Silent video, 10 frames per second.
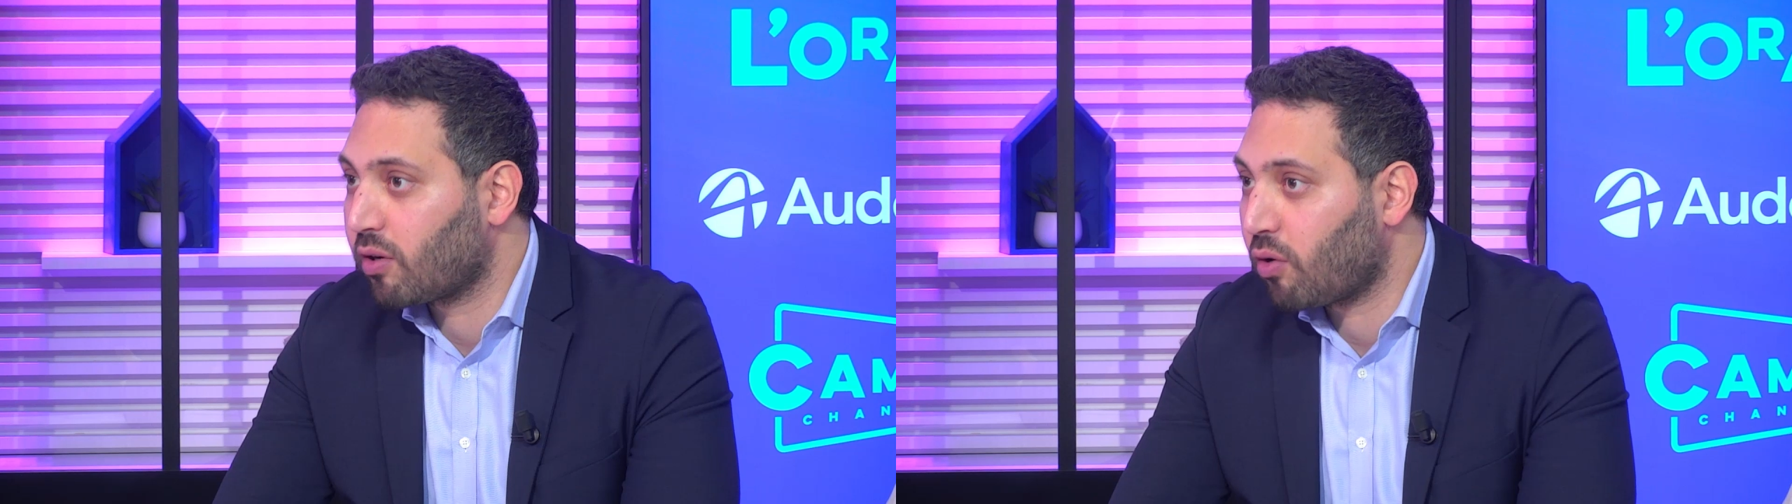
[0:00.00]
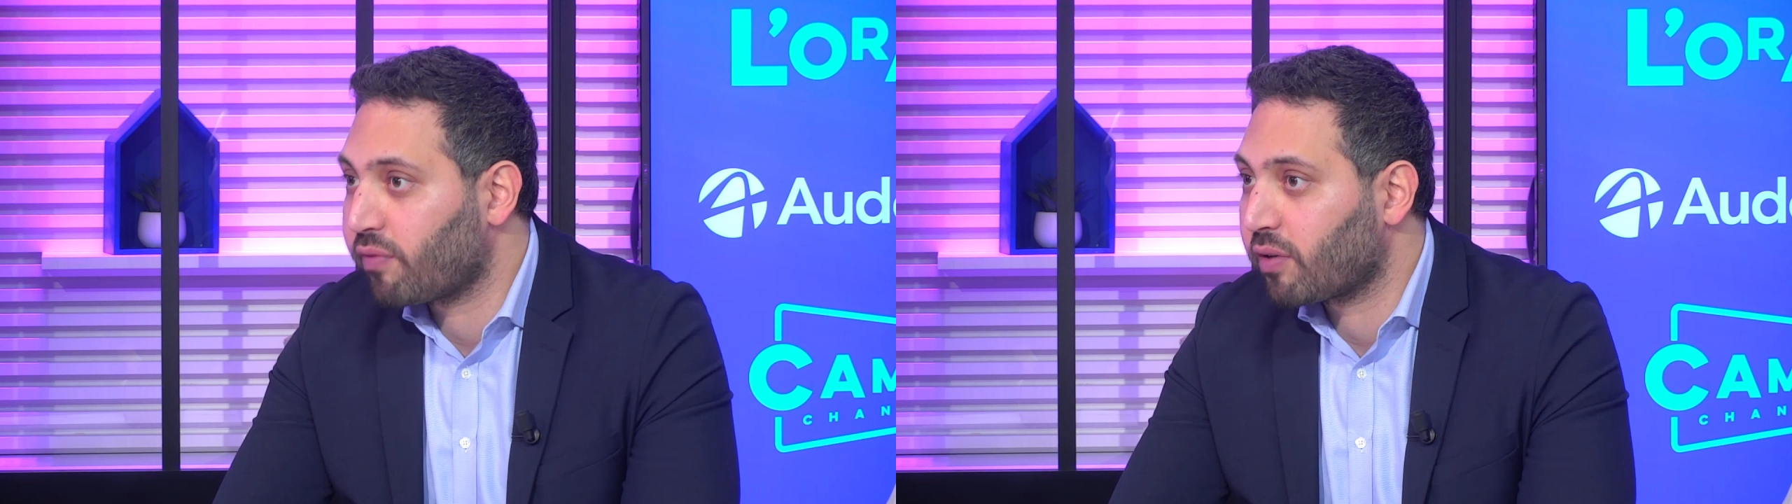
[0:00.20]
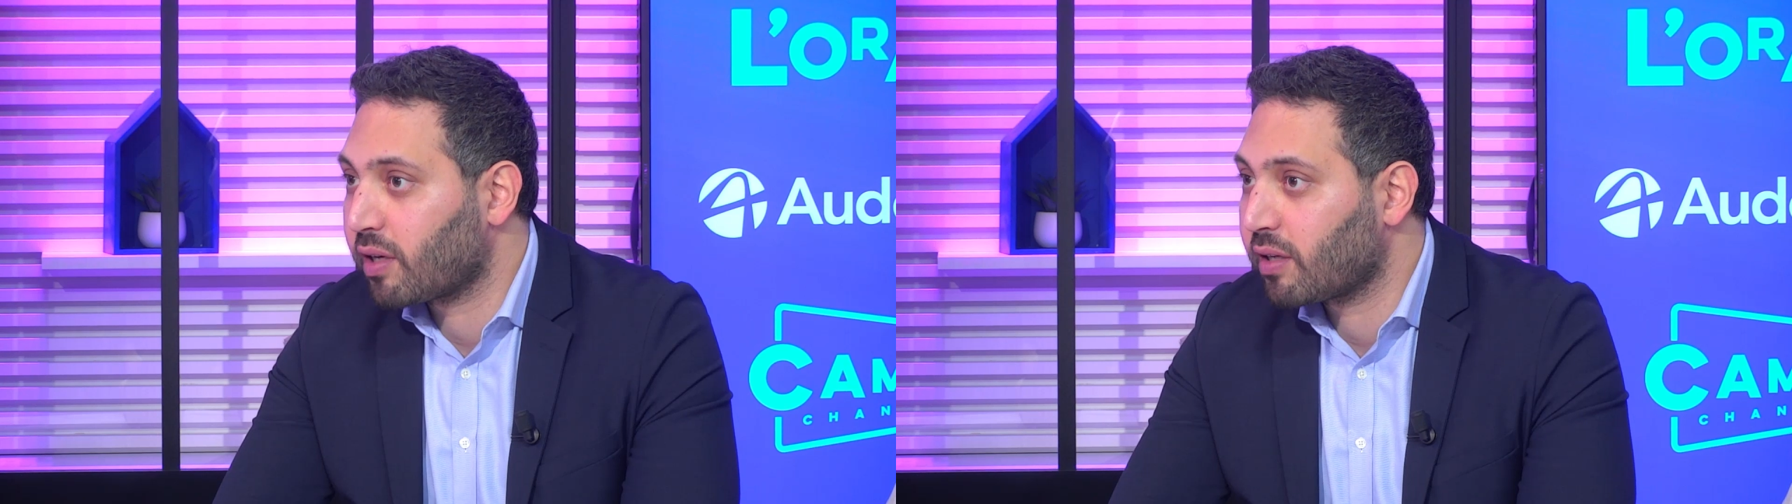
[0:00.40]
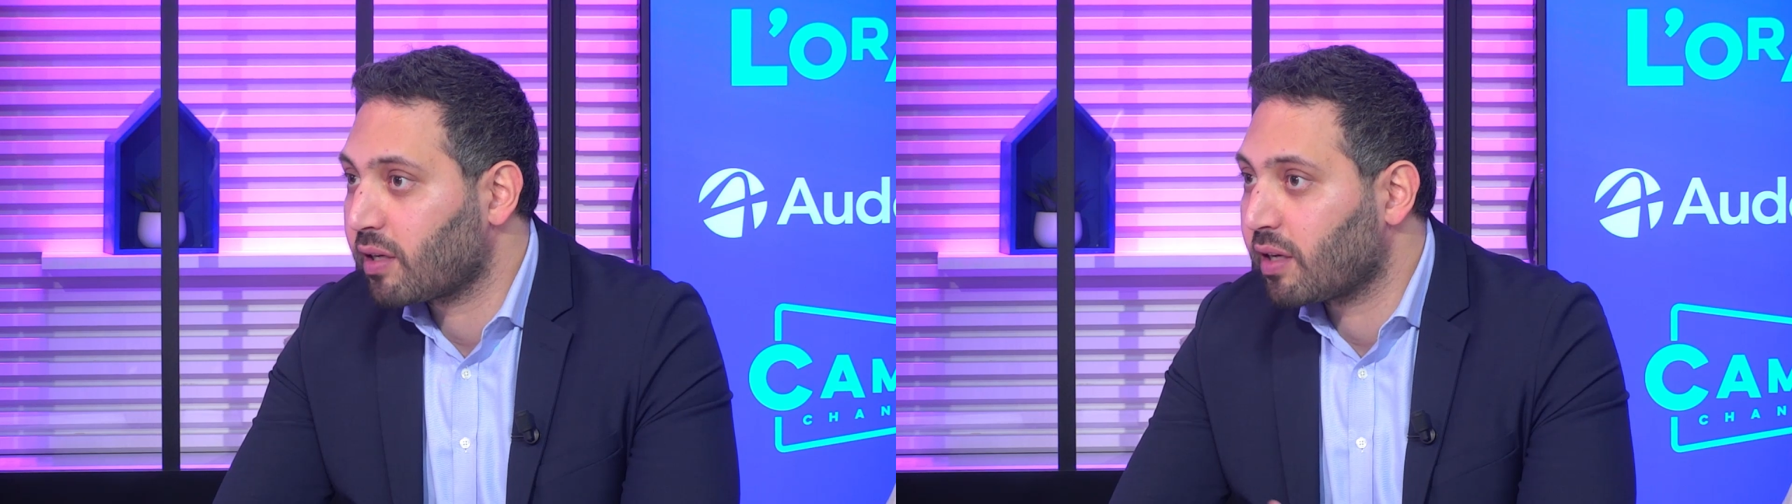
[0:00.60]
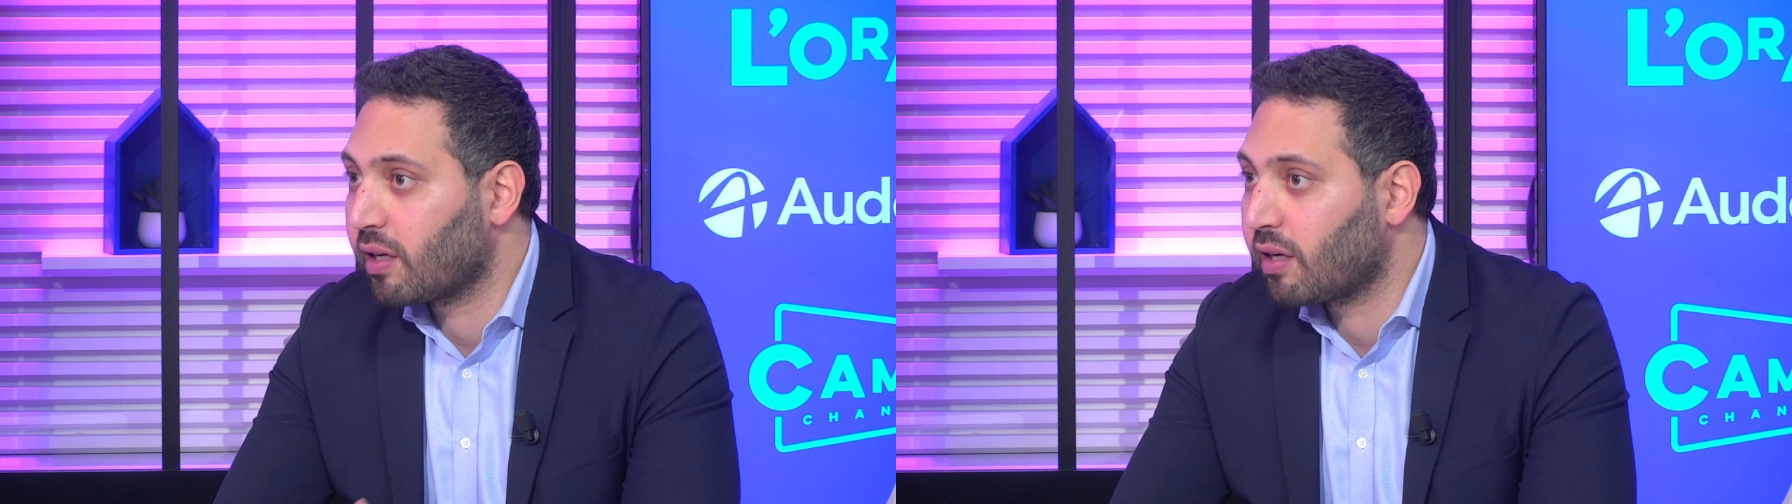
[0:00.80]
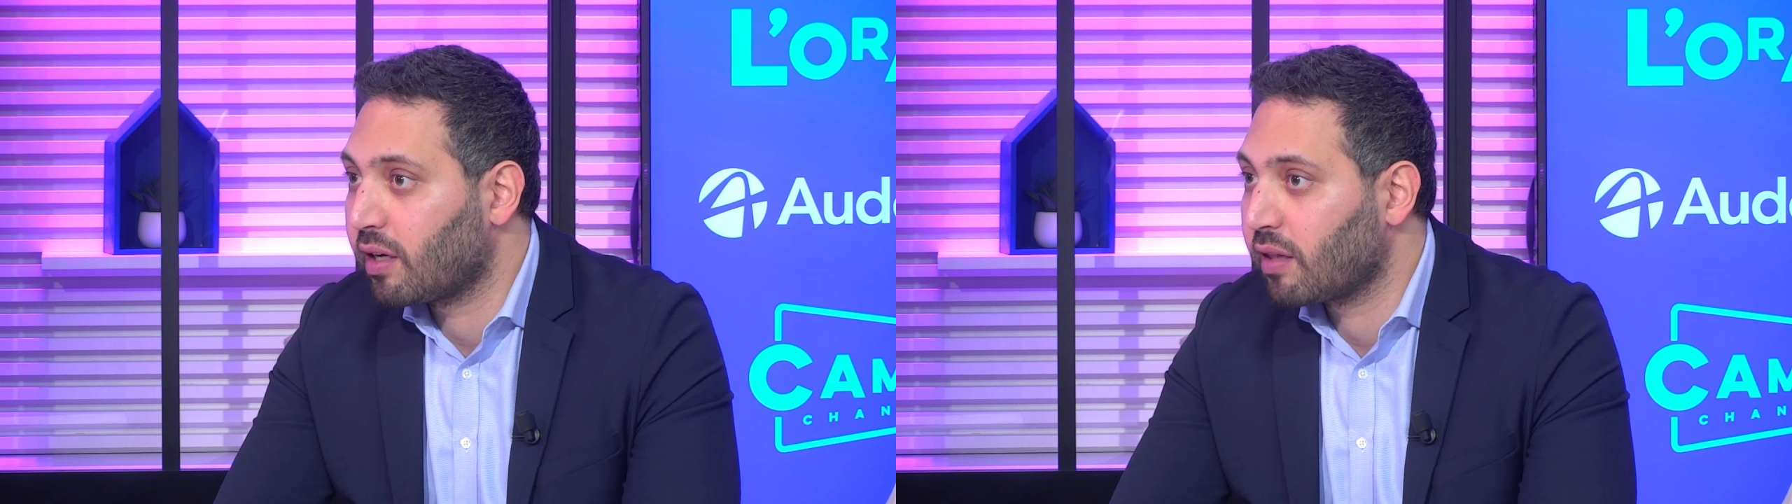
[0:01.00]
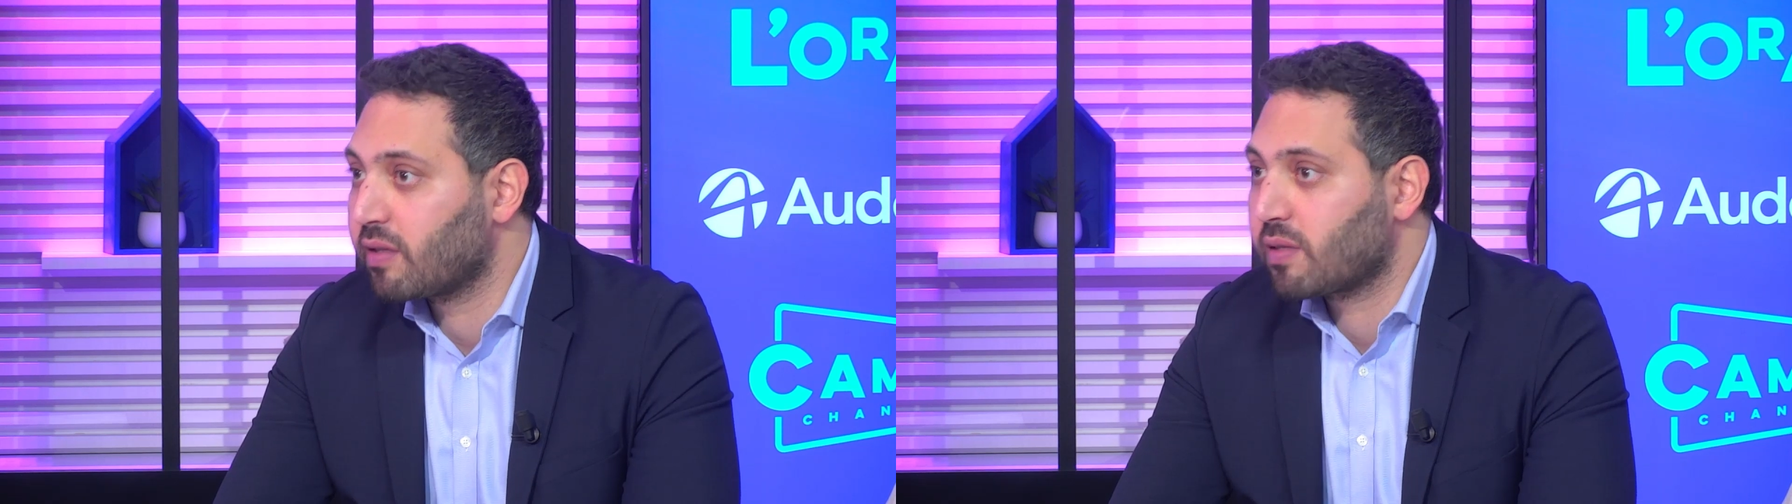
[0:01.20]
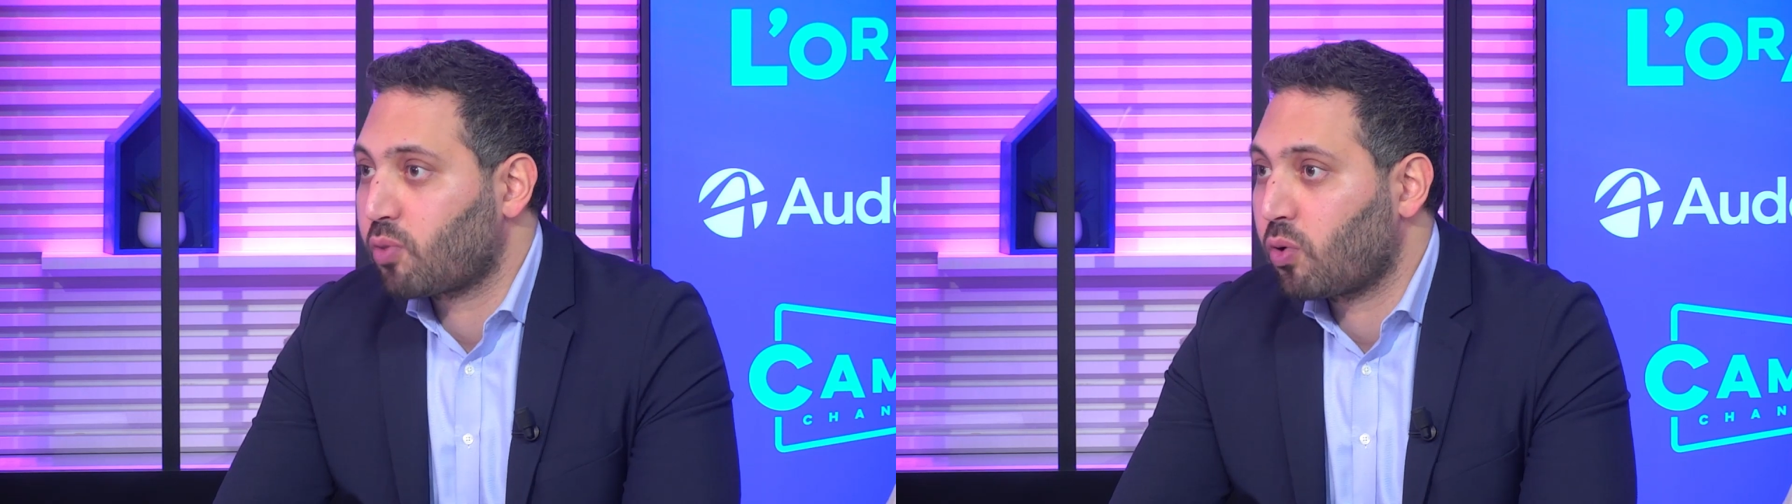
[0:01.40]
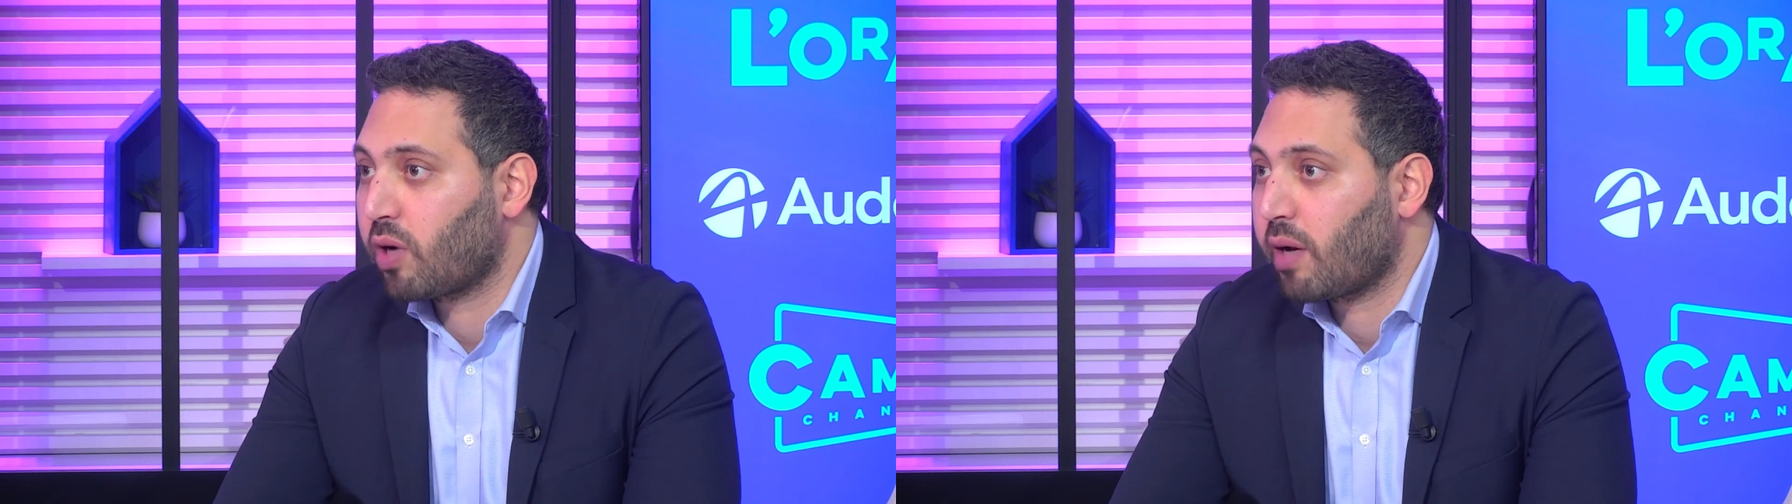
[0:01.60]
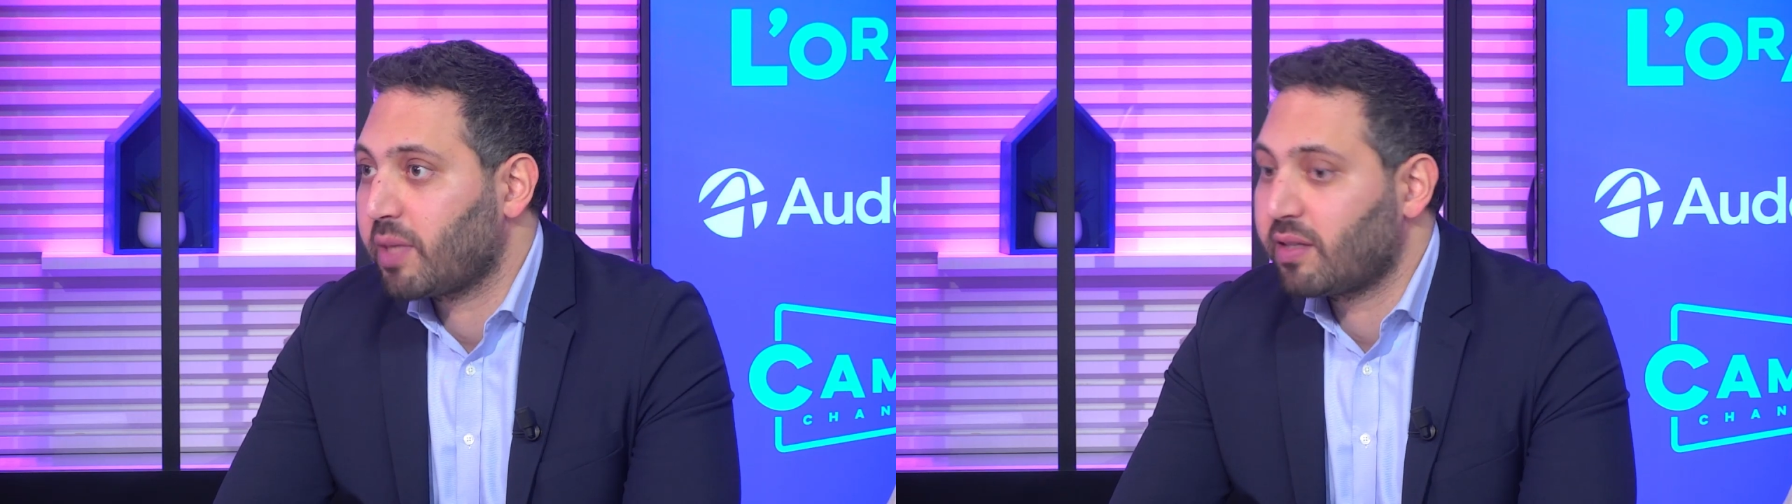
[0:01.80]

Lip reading: offering in this program,